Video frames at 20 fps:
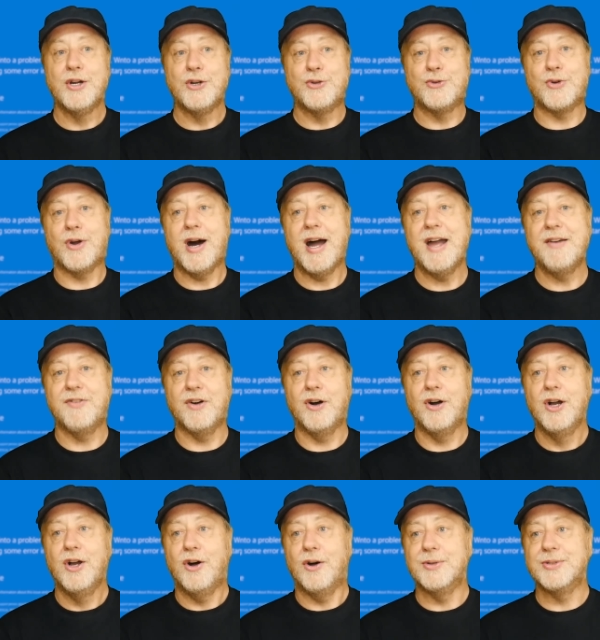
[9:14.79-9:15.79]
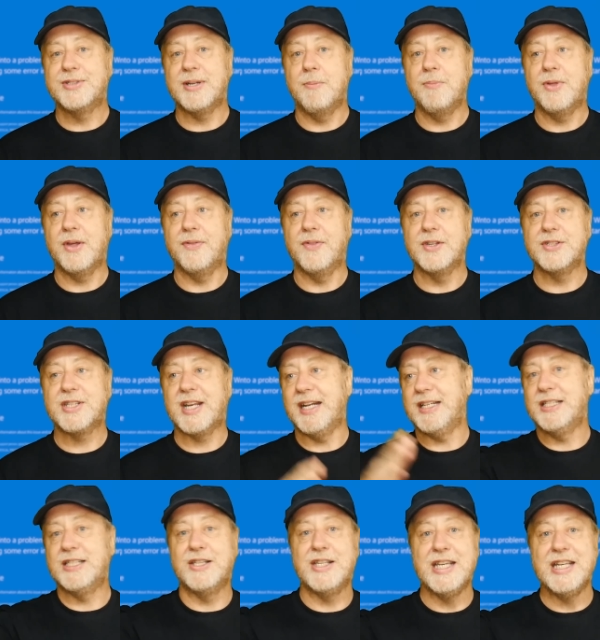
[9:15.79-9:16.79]
driver on something that's
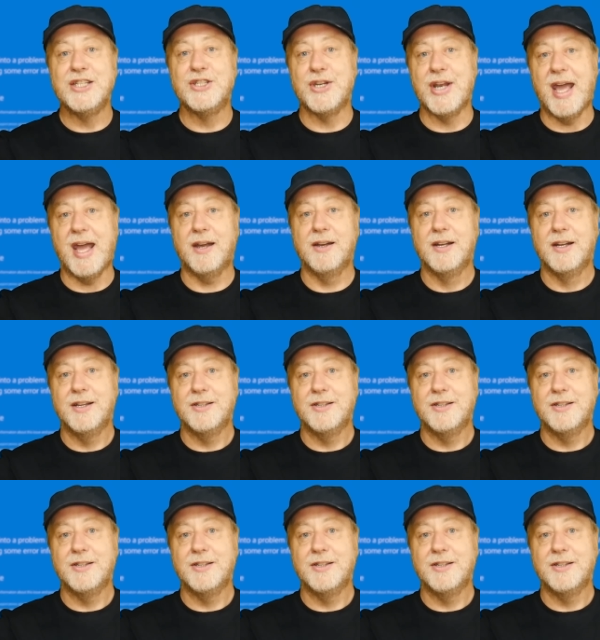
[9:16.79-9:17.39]
connected to the internet?